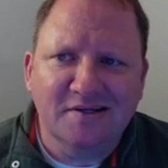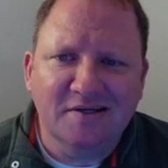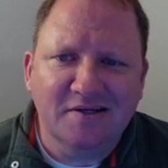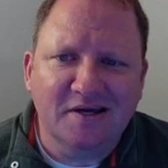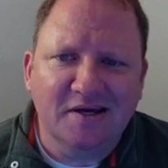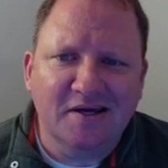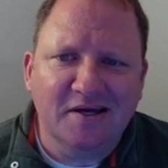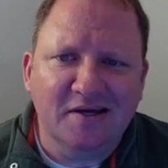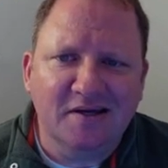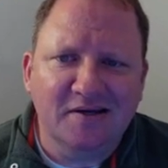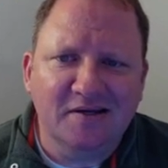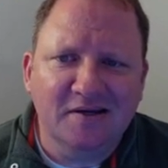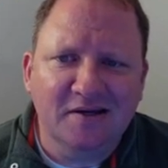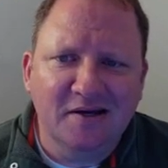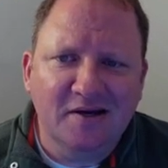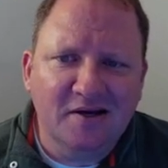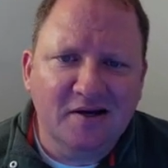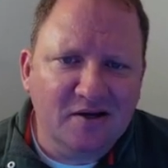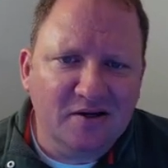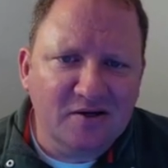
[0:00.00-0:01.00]
And
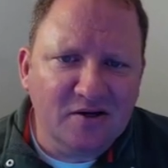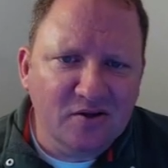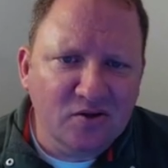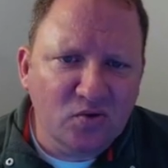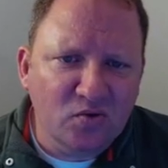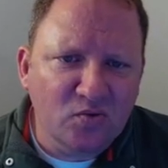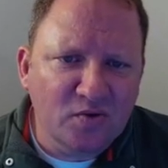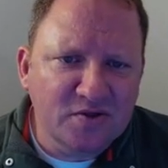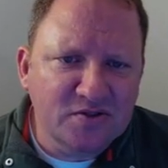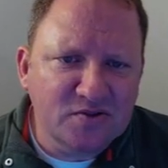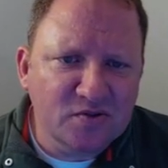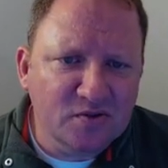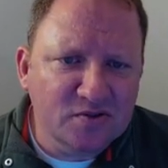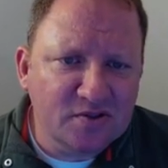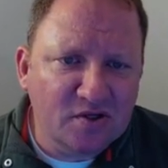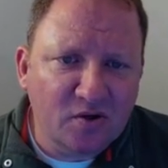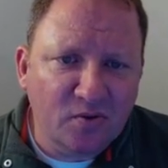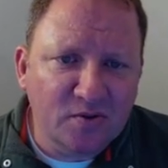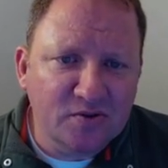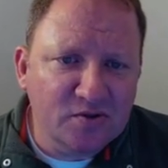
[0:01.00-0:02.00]
another resource, I
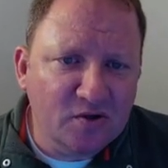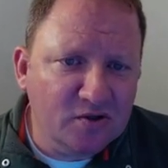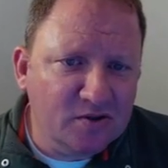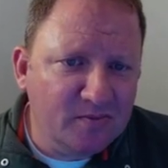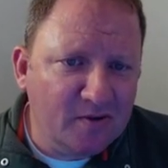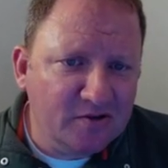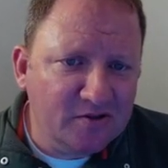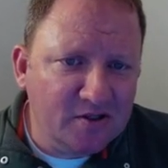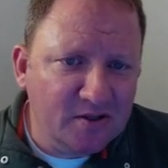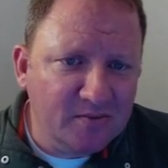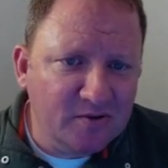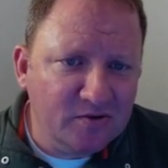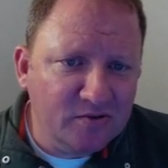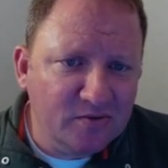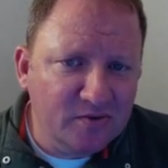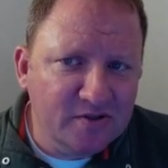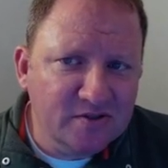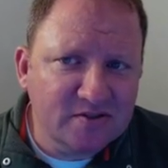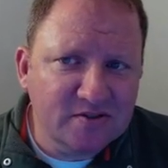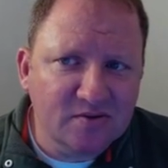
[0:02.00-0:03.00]
know we talked about
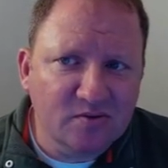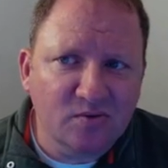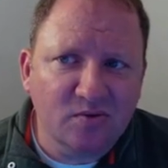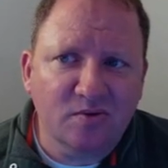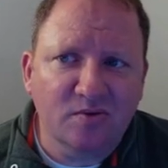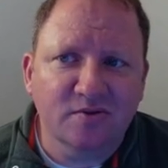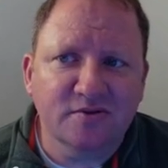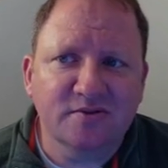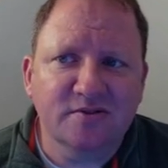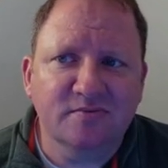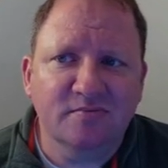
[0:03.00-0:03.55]
W3 schools,